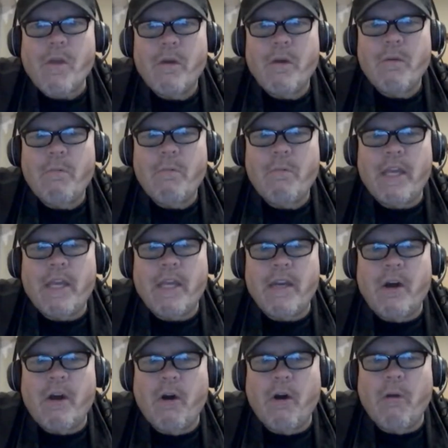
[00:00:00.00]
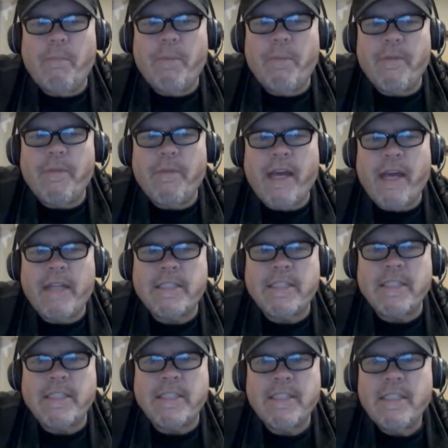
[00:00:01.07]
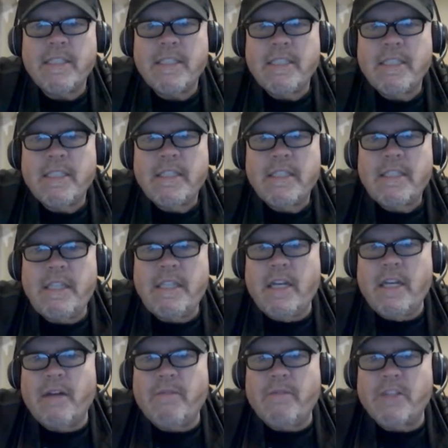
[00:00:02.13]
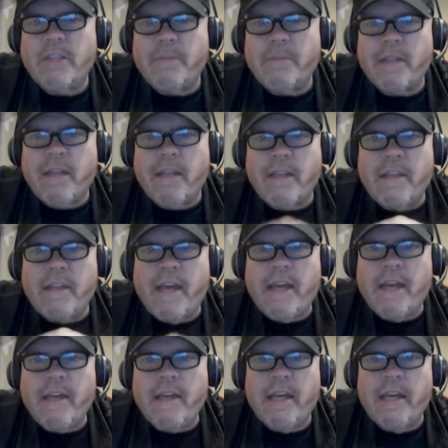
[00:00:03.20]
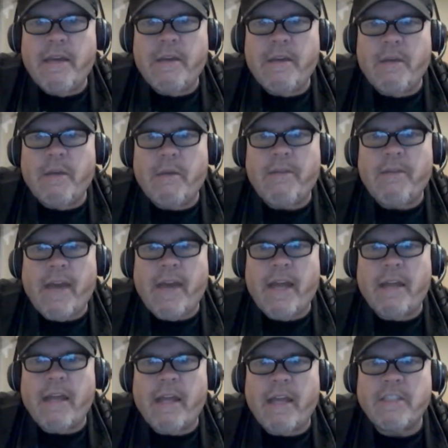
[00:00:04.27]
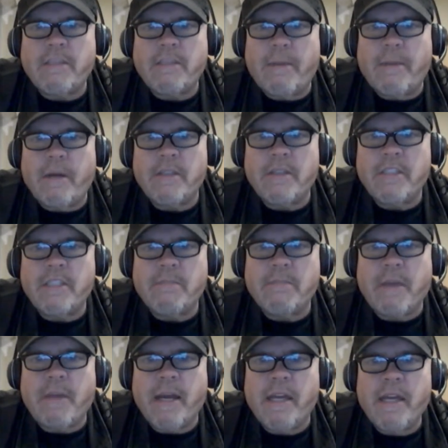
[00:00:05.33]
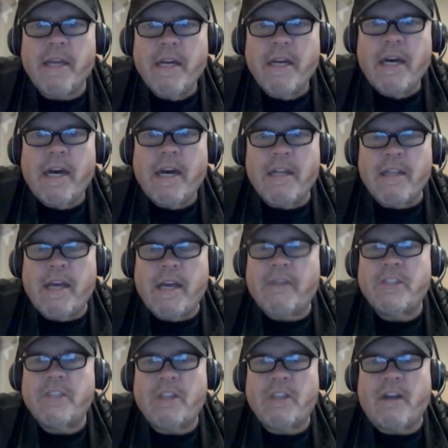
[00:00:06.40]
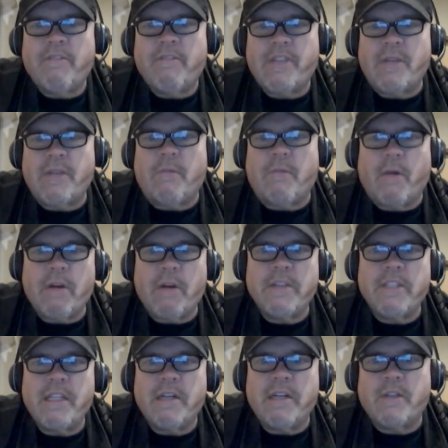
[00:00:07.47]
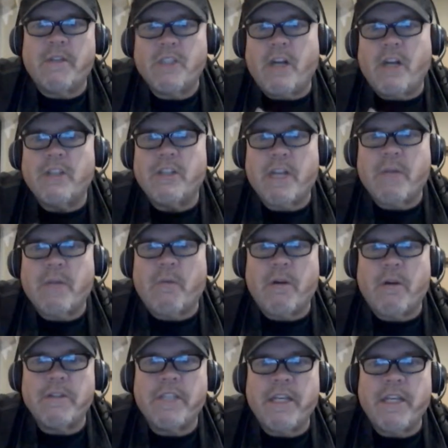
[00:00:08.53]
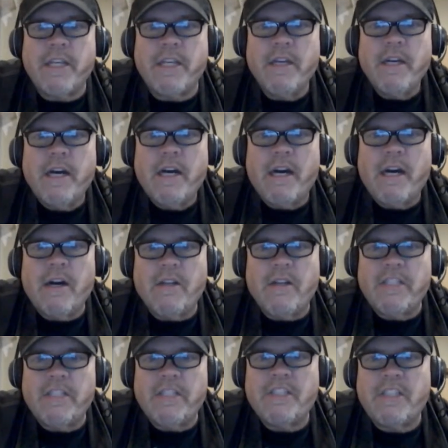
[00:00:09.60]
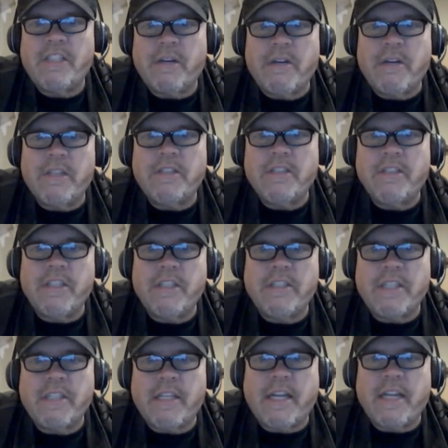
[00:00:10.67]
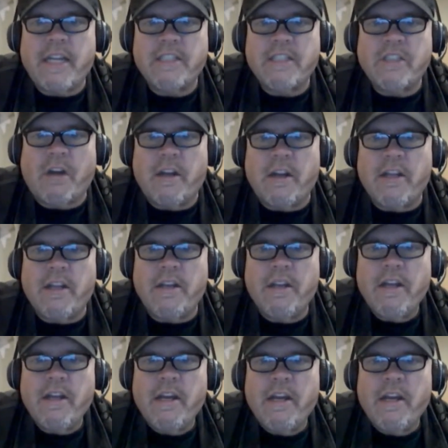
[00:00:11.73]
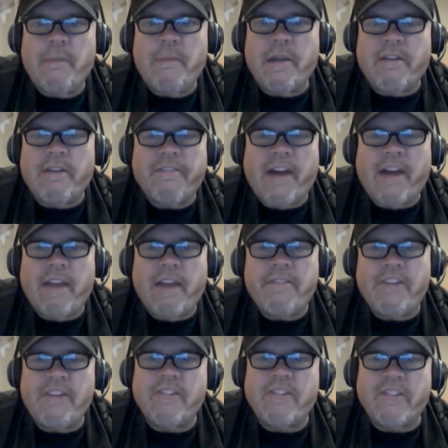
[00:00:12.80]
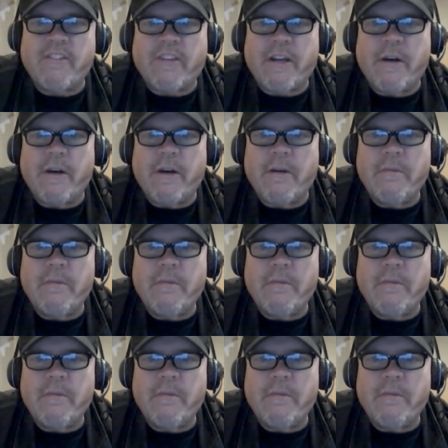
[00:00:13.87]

we can hope that, for something like that, we've had guest appearances by a lot of Starfleet royalty or Star Trek royalty on this series since it got started a mere 5 seasons ago.